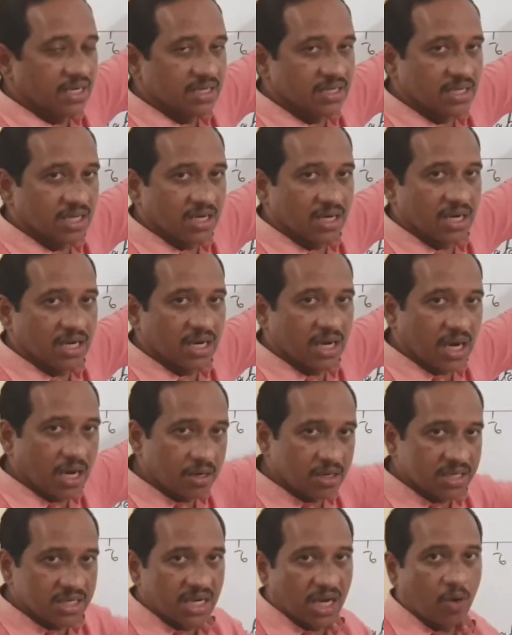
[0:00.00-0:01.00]
in the
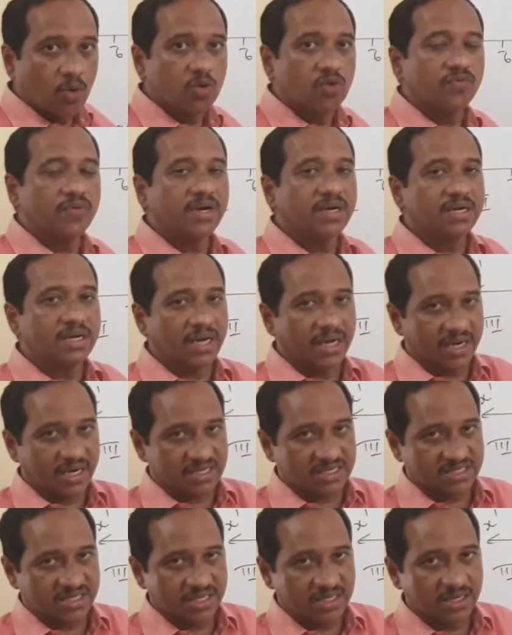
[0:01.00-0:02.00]
downward
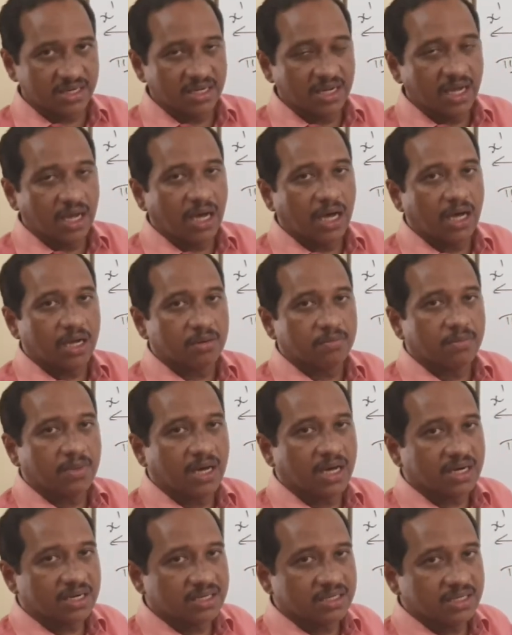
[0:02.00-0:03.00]
direction are
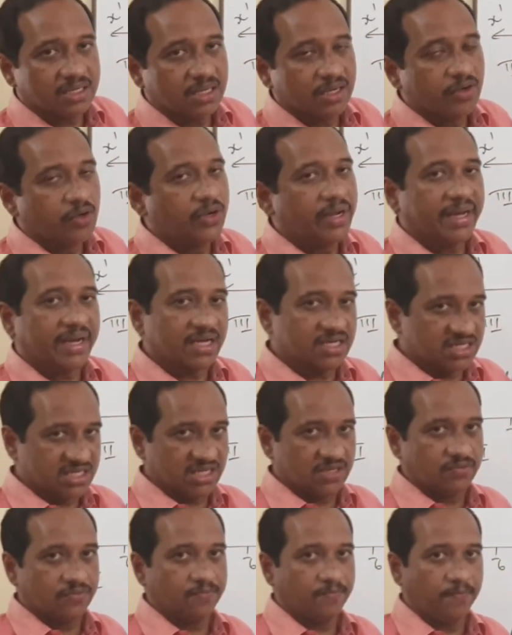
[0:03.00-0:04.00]
marked
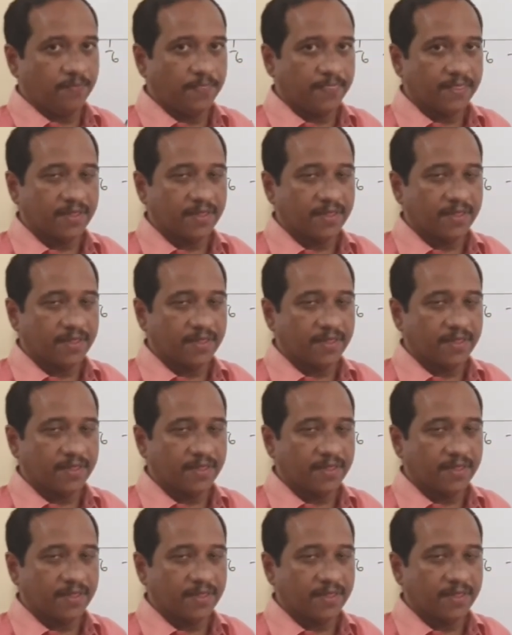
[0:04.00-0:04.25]
negative.